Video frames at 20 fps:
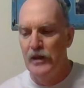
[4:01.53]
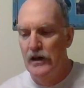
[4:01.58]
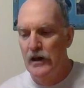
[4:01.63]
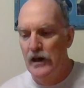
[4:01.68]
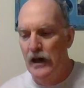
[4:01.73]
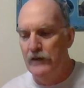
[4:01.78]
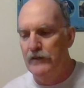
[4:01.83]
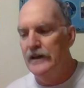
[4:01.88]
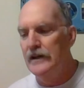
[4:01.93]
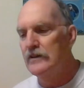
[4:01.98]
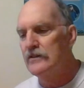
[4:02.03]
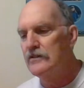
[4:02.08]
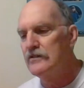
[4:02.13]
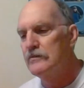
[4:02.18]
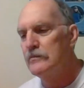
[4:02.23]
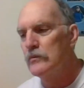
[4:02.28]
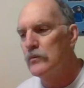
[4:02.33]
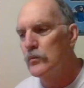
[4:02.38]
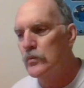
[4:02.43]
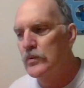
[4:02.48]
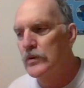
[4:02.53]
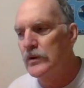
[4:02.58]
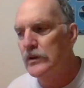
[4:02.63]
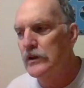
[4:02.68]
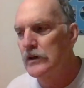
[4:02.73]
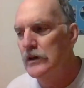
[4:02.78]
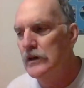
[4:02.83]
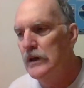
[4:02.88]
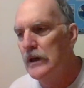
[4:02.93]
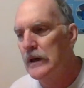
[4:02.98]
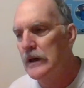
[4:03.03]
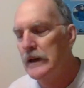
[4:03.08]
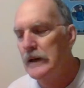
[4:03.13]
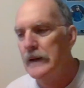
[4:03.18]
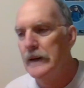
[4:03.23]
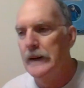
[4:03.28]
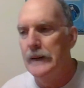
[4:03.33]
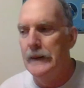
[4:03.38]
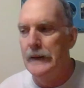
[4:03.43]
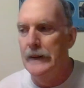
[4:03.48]
I think it's really
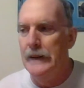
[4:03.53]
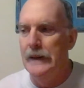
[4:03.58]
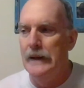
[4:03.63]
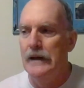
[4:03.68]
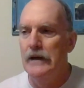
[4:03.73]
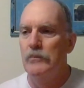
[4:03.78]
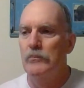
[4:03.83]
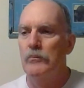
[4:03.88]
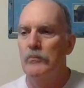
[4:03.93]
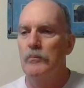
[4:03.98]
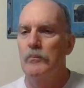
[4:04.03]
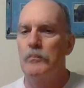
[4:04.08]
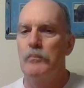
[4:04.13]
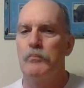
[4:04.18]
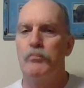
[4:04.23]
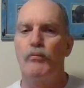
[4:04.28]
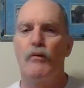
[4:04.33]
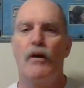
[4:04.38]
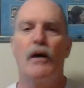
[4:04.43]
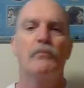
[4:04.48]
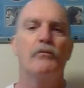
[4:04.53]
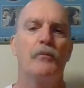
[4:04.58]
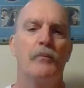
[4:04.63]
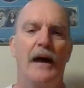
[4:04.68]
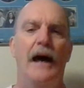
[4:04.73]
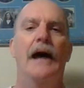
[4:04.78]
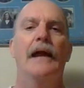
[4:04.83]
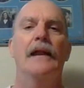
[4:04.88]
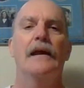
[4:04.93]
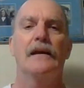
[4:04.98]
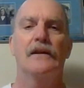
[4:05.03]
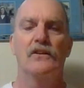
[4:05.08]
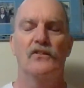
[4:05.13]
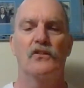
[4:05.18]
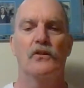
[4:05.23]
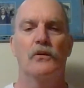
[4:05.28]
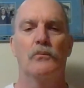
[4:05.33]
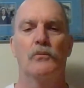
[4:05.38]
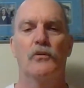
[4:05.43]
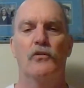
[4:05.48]
problematic in
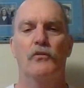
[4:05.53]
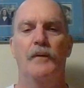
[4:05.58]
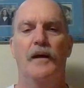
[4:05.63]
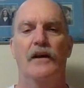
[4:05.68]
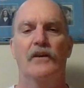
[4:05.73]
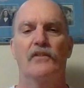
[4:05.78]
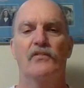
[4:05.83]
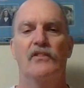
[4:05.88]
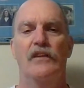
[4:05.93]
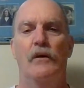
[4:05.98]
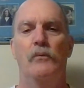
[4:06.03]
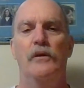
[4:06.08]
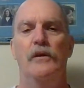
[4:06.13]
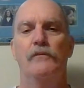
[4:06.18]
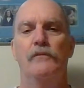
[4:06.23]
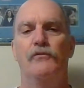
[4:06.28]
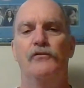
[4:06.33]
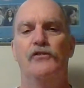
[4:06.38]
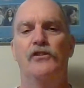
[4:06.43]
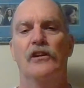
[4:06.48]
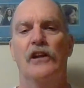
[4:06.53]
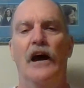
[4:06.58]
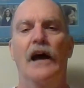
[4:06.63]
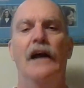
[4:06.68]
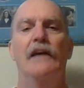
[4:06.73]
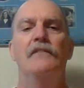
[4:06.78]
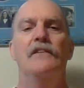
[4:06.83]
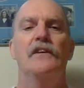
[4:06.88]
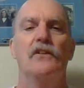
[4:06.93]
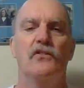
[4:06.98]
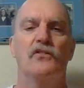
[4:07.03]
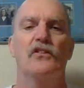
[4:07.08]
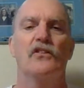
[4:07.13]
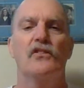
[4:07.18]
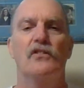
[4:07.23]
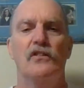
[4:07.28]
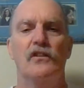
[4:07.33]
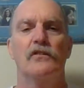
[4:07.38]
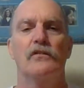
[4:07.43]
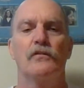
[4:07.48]
some respects that we've denied the
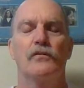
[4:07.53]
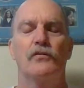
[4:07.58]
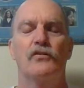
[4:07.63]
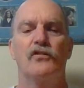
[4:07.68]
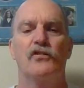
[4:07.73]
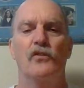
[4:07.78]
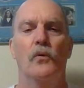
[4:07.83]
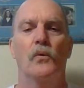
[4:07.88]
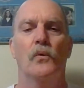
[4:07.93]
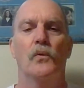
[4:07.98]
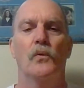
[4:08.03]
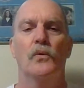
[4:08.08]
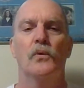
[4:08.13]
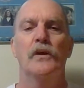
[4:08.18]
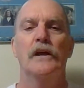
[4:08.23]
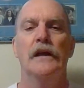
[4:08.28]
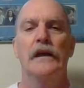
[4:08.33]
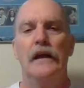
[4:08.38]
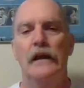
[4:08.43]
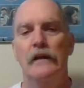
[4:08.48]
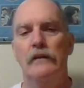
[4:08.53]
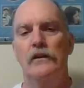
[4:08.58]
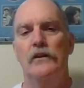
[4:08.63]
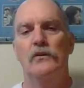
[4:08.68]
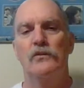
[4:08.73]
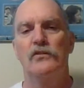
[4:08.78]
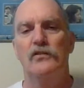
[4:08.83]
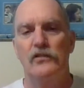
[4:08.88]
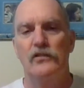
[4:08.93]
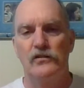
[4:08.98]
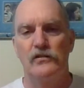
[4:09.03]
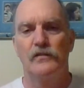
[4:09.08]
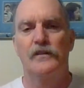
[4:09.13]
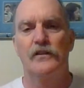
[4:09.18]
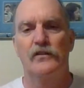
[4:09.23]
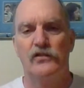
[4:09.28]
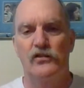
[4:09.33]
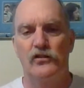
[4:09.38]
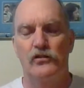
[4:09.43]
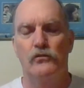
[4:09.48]
existence of soul in the usage of
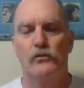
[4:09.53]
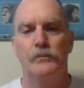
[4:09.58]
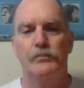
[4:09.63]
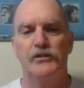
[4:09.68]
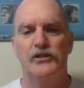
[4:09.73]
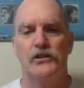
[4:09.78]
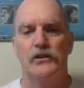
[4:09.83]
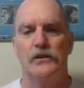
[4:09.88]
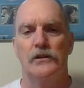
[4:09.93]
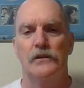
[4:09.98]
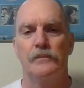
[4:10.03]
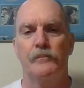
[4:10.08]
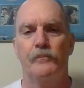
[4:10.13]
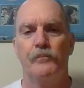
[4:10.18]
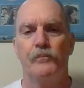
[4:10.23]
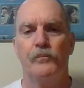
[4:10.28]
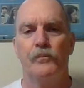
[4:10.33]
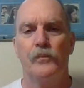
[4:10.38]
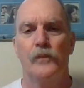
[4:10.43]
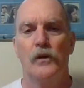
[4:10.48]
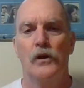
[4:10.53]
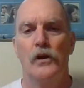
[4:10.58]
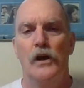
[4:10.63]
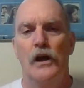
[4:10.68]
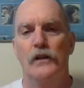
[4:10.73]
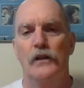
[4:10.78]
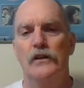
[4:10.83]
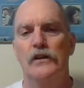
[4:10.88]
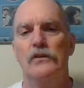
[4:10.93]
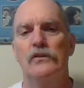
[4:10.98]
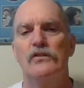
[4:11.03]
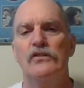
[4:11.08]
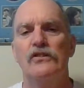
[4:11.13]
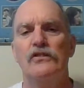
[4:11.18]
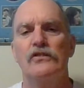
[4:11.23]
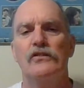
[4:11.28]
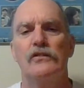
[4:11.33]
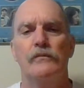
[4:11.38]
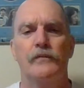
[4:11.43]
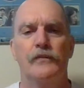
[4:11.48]
this scripture, in the
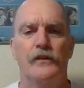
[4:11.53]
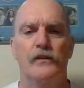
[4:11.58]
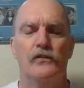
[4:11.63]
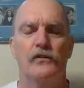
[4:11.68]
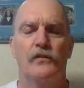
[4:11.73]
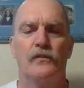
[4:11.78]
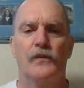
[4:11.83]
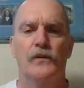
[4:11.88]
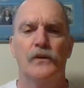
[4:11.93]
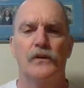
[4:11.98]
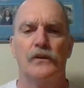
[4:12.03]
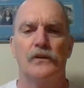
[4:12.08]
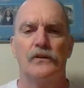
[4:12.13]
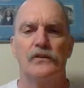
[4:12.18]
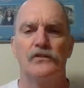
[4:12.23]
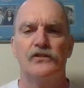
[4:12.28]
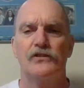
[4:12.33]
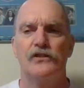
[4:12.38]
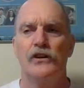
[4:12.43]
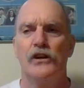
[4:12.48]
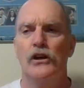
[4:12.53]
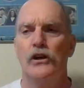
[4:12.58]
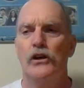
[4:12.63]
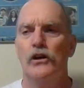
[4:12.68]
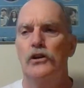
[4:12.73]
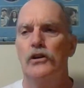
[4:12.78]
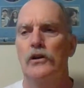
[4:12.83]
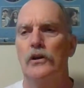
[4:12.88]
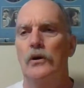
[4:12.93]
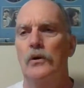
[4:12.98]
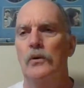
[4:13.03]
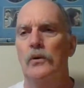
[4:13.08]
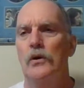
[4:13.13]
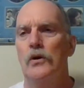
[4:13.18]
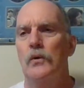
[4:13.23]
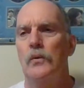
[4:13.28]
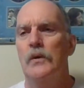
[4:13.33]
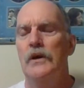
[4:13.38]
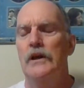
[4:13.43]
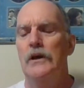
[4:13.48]
usage of this verse.
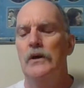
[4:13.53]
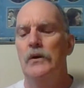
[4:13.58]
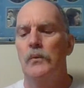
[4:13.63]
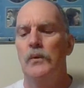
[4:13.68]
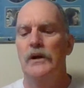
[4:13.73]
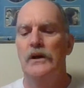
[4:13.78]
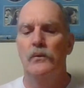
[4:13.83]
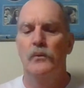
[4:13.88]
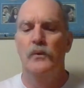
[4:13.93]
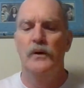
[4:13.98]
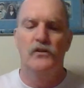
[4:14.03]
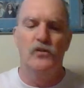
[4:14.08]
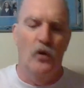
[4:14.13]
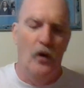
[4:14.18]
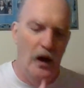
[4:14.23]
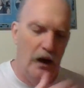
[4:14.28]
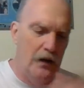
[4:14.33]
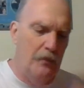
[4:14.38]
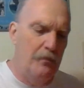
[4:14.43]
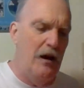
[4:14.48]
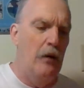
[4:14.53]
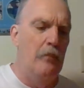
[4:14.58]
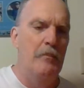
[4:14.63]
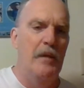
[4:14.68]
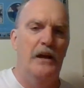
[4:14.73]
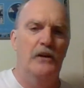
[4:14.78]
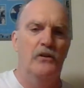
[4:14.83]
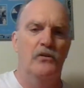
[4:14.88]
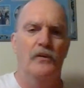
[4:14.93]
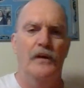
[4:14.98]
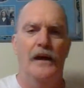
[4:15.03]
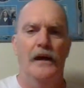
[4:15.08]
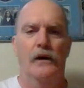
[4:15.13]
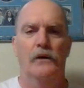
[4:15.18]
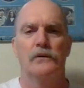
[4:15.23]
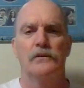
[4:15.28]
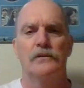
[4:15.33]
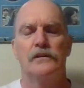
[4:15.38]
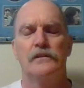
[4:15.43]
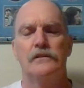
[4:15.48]
We talk about mental
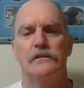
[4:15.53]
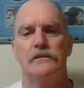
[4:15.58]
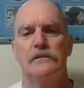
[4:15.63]
health.